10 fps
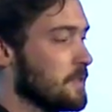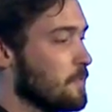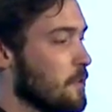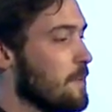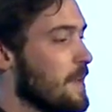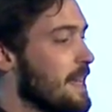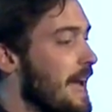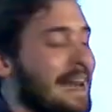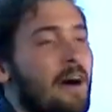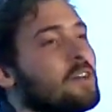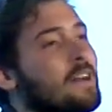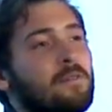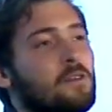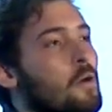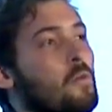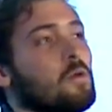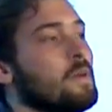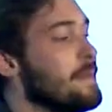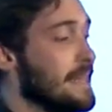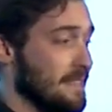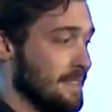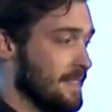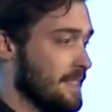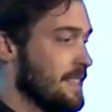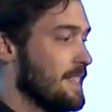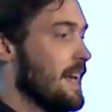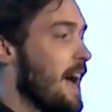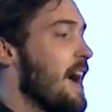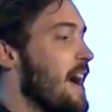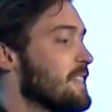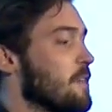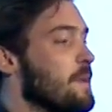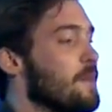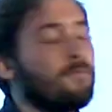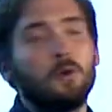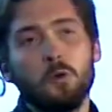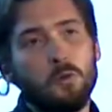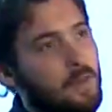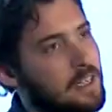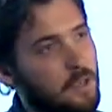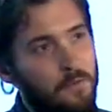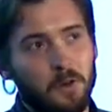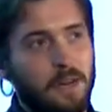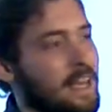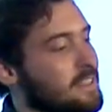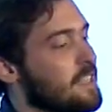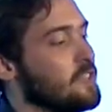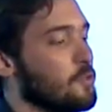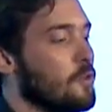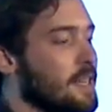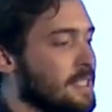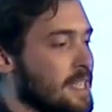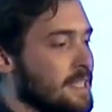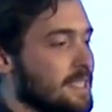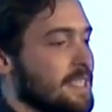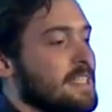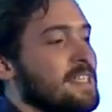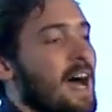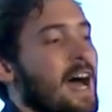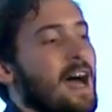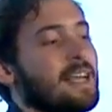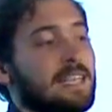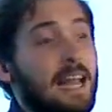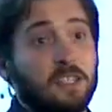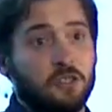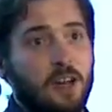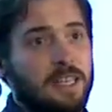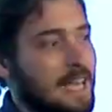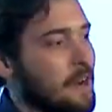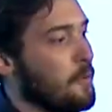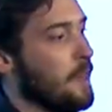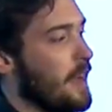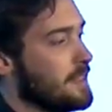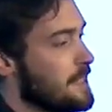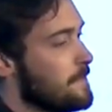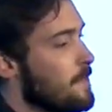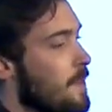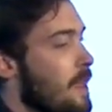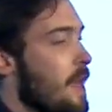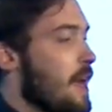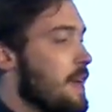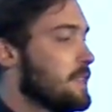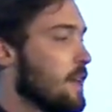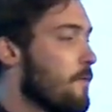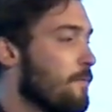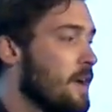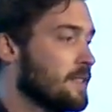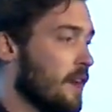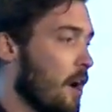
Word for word: some Ruby, and now I don't even know what Ruby means. Uh, so I'm in a full philosophical and existential crisis, uh, so let's try and tackle that. So first